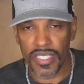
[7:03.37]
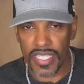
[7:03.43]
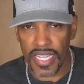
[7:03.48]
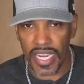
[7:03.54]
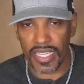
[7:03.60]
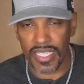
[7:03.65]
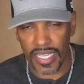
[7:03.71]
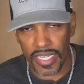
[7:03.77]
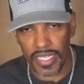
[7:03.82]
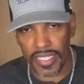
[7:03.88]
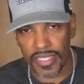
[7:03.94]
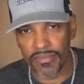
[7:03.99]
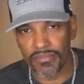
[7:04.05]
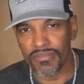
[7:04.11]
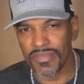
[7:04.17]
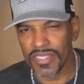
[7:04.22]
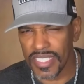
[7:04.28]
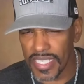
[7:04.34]
technically.
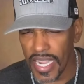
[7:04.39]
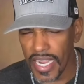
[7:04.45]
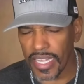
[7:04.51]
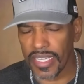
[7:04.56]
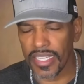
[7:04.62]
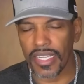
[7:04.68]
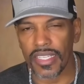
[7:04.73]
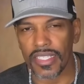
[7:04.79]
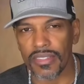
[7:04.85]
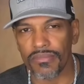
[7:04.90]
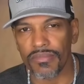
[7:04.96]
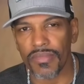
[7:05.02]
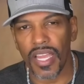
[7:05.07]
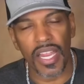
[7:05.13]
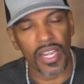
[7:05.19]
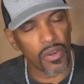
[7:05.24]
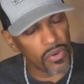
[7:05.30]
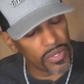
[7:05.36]
Technically.
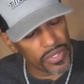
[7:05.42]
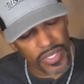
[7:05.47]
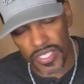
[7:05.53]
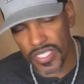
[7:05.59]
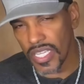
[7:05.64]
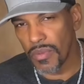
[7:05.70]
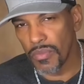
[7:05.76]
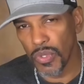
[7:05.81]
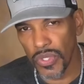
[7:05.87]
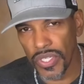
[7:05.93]
I know there are some who